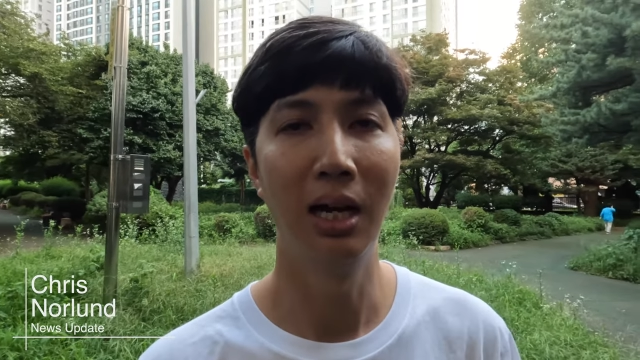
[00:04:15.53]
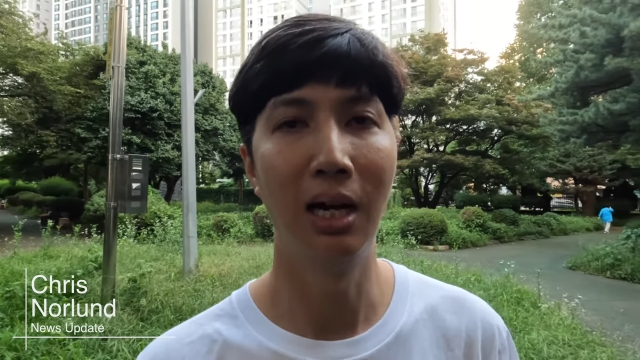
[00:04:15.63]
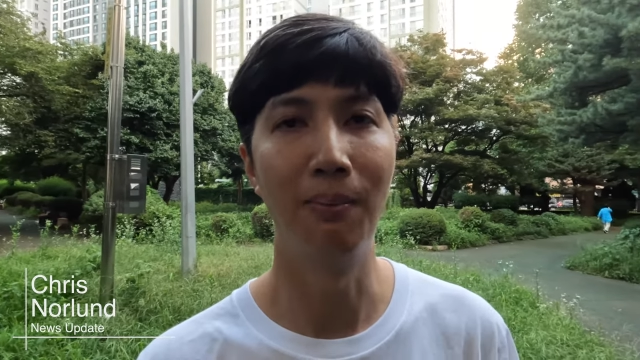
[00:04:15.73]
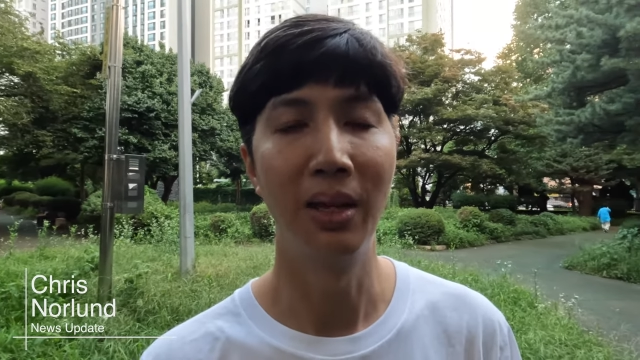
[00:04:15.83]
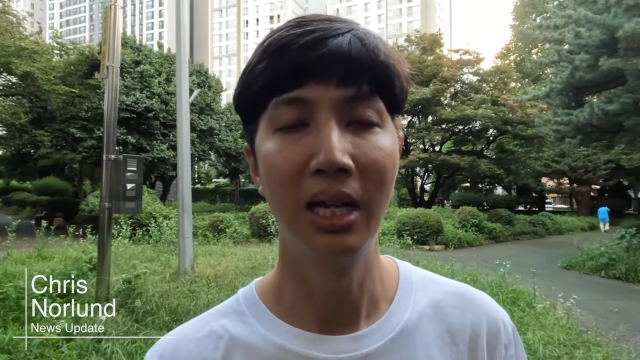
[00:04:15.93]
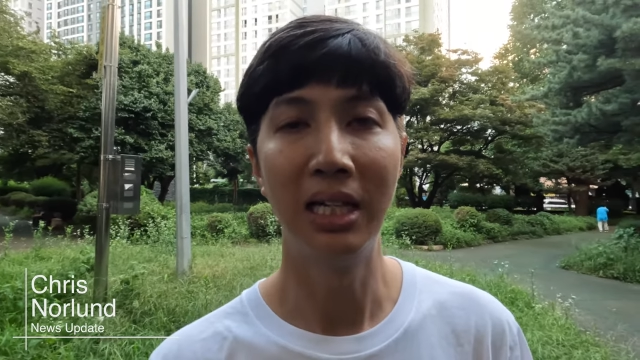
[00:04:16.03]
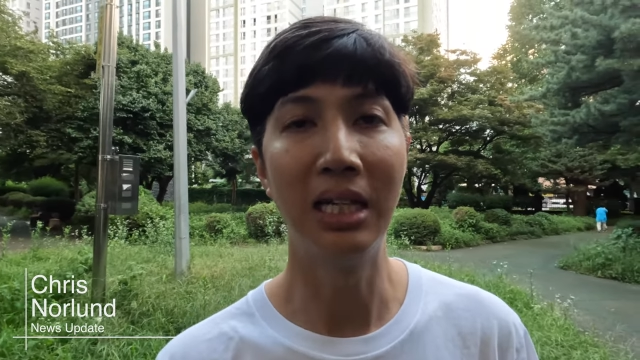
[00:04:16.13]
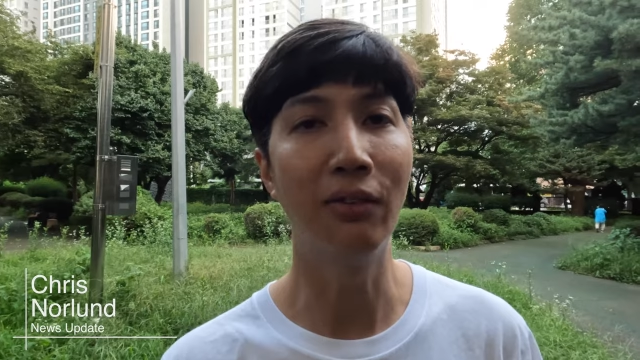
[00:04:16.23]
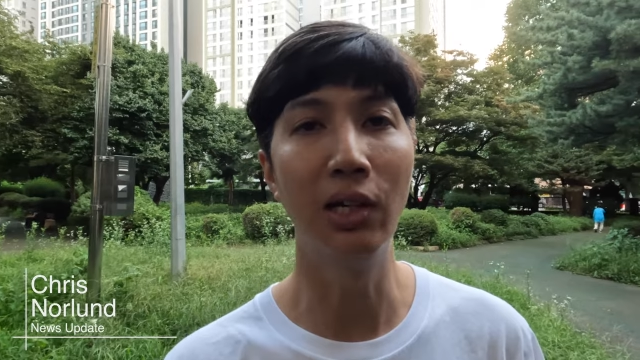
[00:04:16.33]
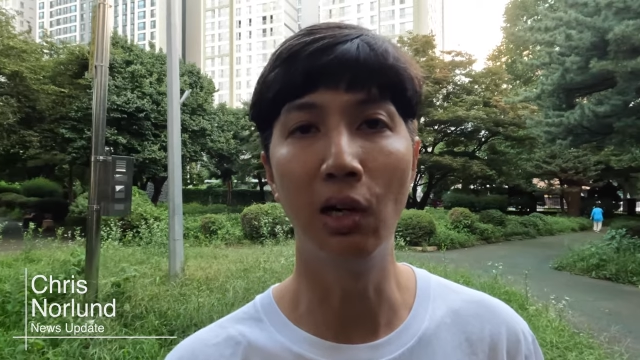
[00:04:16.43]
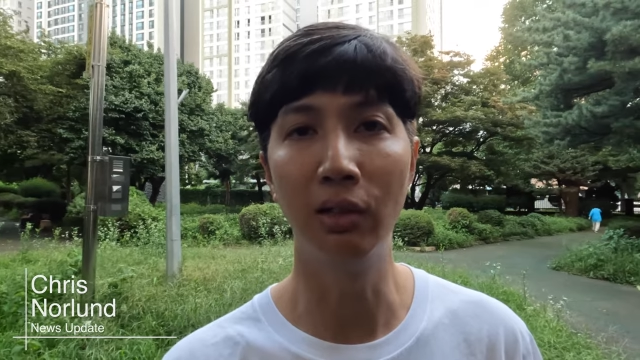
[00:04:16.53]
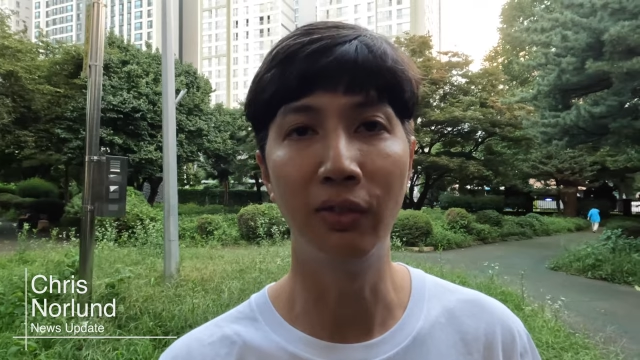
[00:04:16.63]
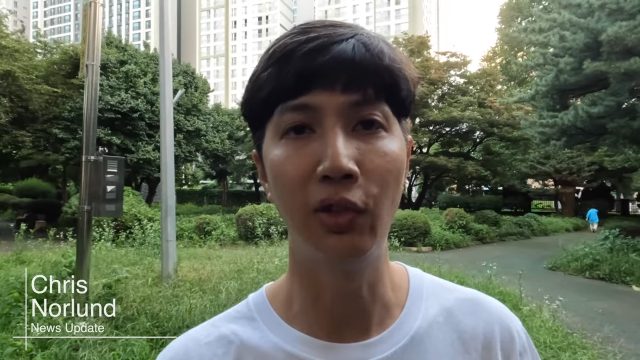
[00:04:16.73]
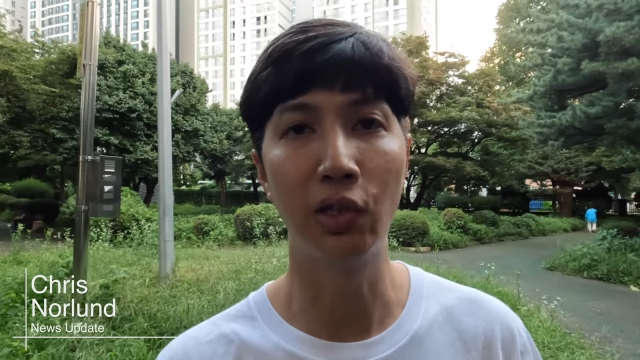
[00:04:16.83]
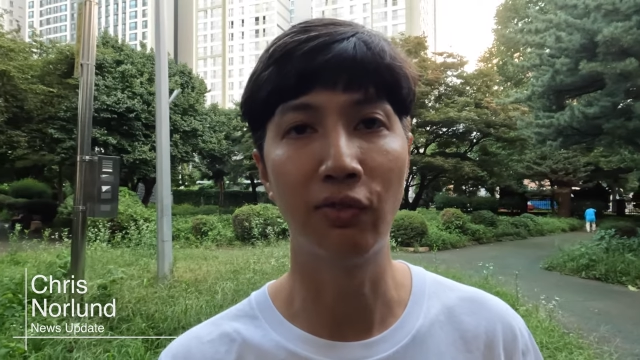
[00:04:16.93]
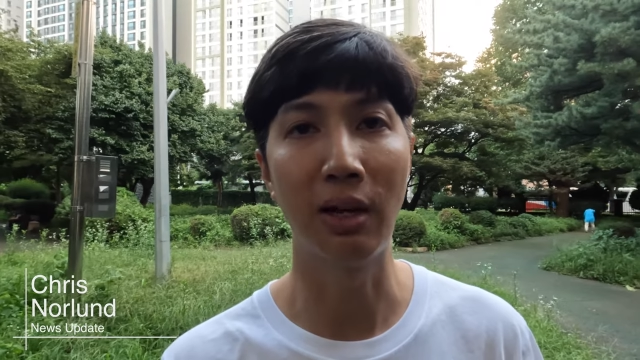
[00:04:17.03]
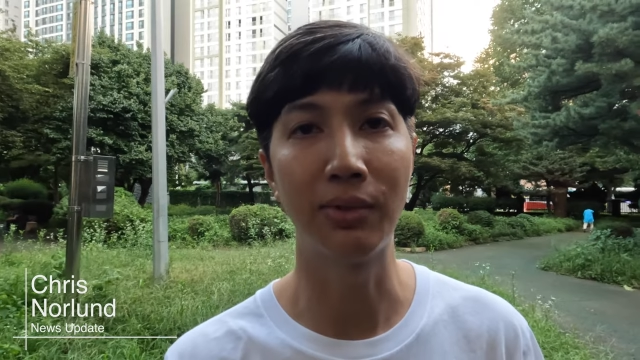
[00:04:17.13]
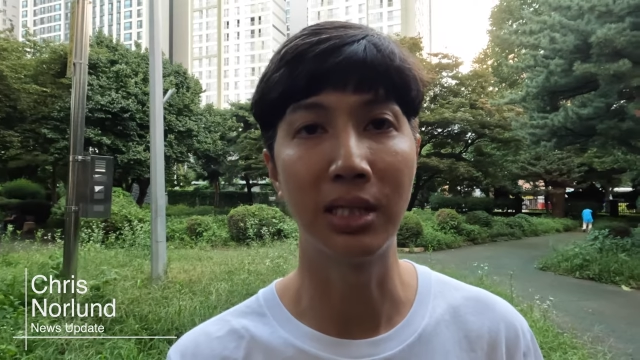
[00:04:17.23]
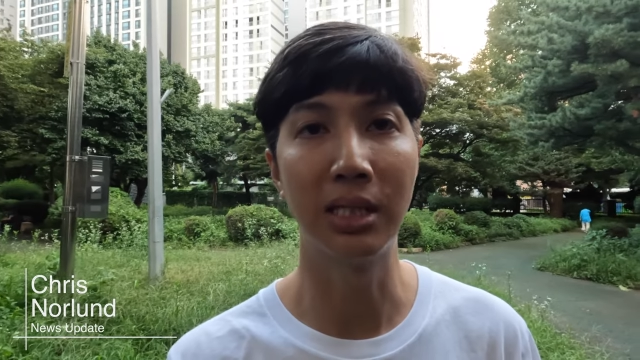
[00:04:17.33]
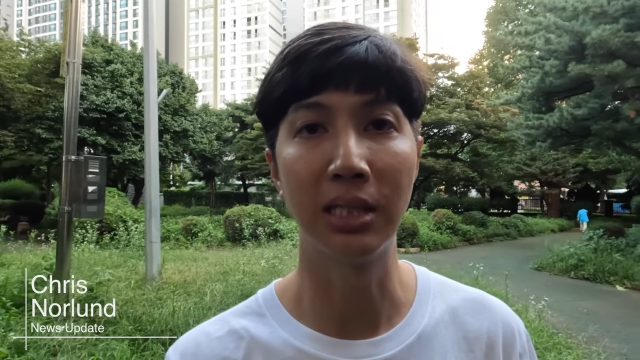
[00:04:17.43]
Um, you never know in the future if
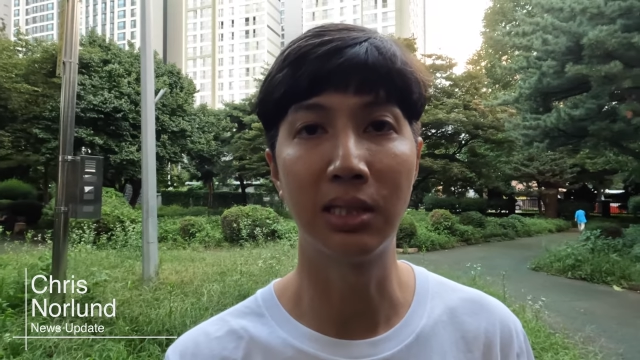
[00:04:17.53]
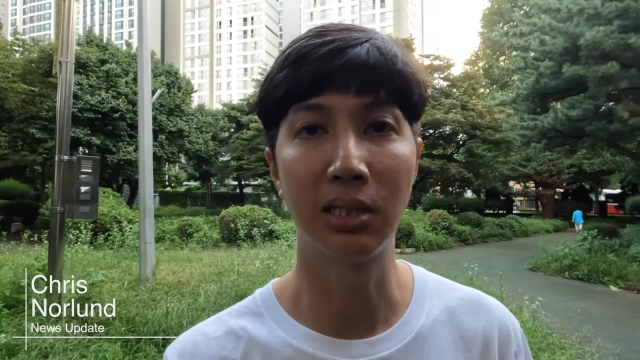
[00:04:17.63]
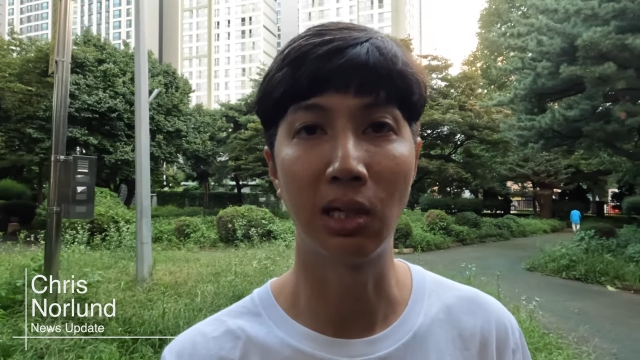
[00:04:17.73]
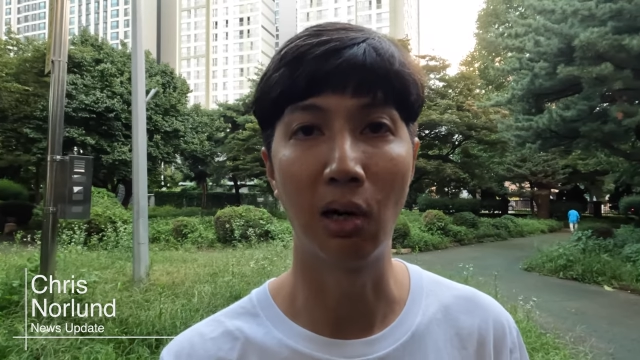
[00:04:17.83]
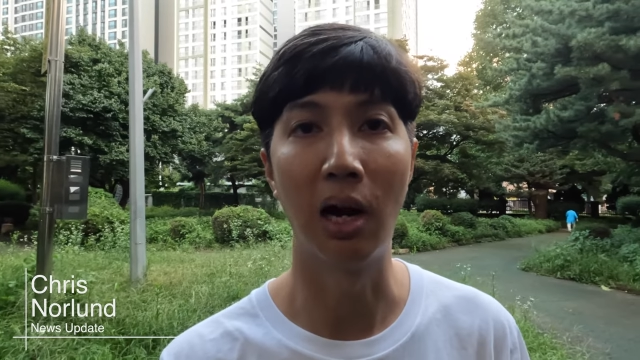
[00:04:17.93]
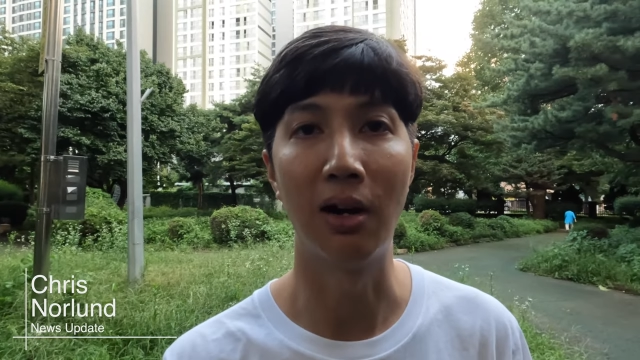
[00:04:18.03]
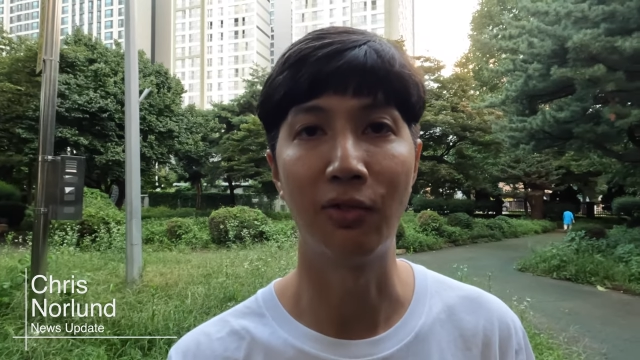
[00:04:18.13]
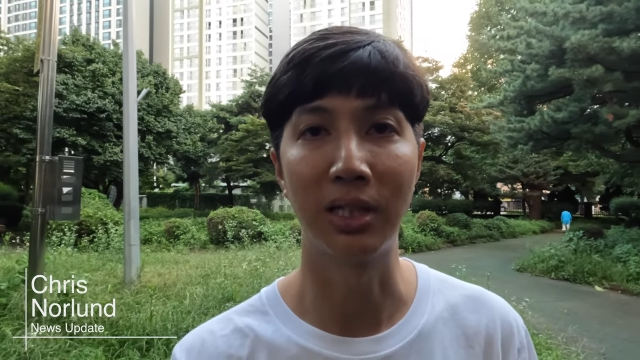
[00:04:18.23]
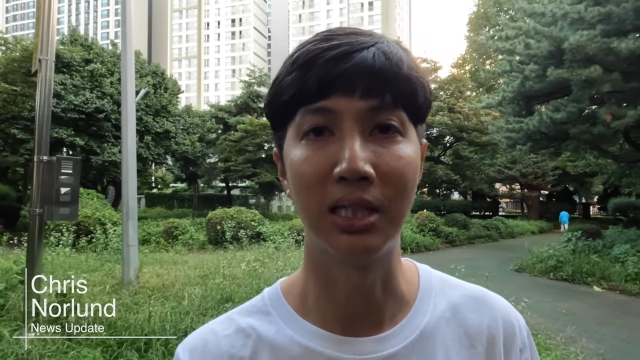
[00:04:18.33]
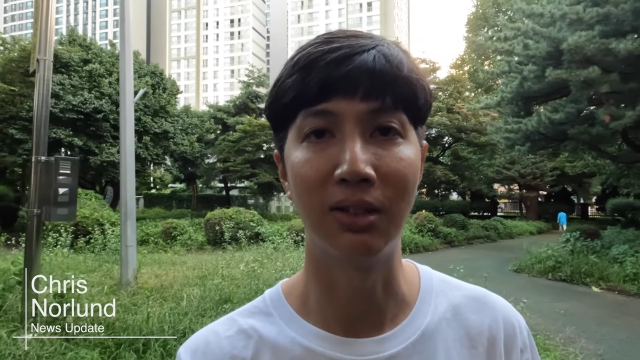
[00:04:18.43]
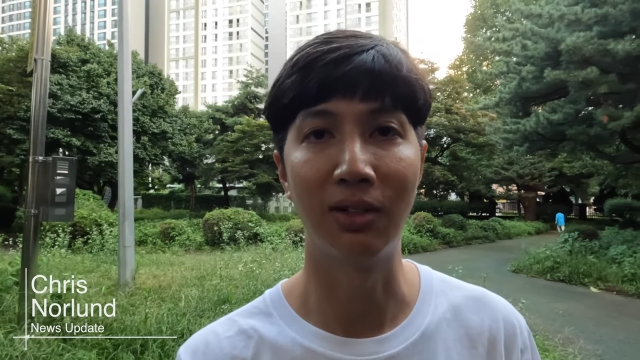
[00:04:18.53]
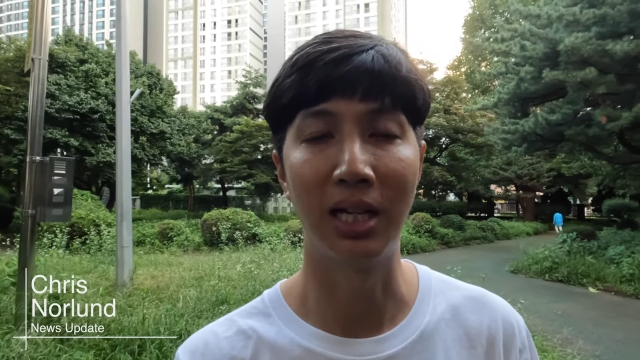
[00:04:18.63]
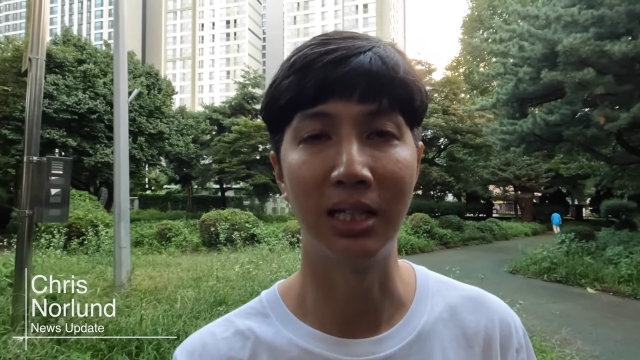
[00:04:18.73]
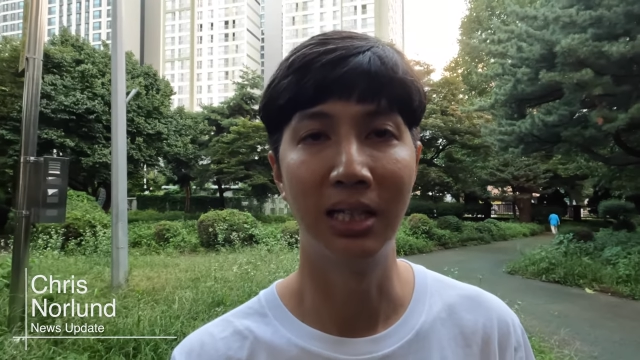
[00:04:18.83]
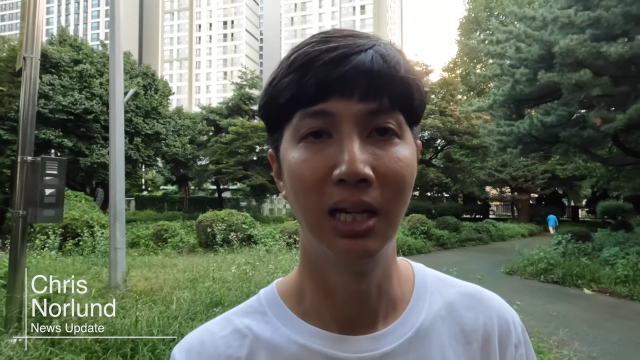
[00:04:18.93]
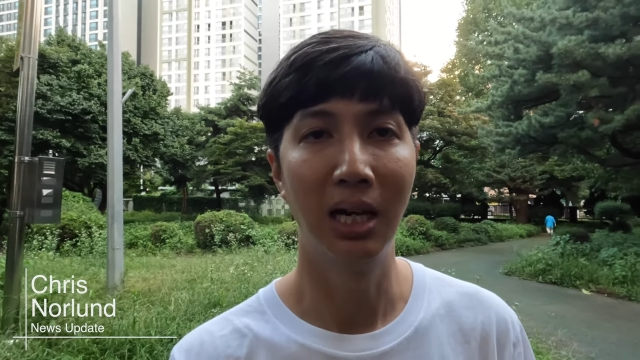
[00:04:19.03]
Amazon does start offering a dividend.